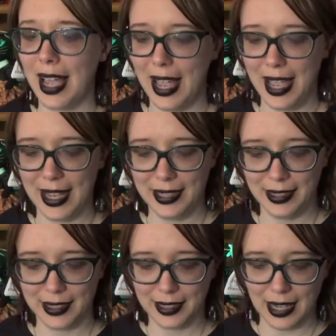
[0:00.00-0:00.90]

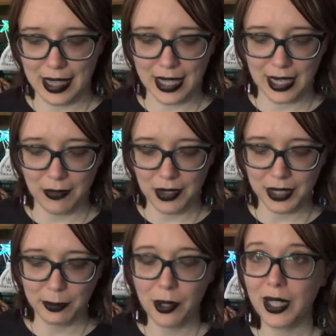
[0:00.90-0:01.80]
And I think it
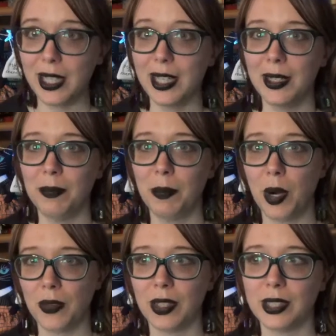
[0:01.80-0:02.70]
fits pretty
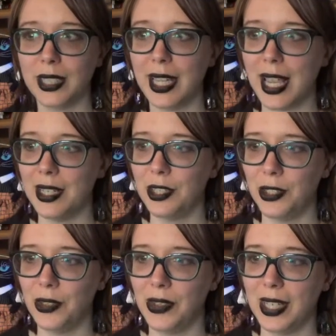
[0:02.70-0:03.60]
perfectly
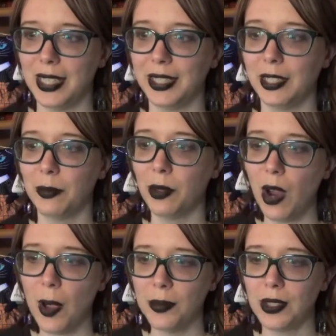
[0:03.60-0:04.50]
into this
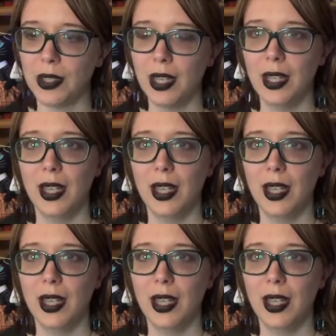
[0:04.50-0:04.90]
prompt.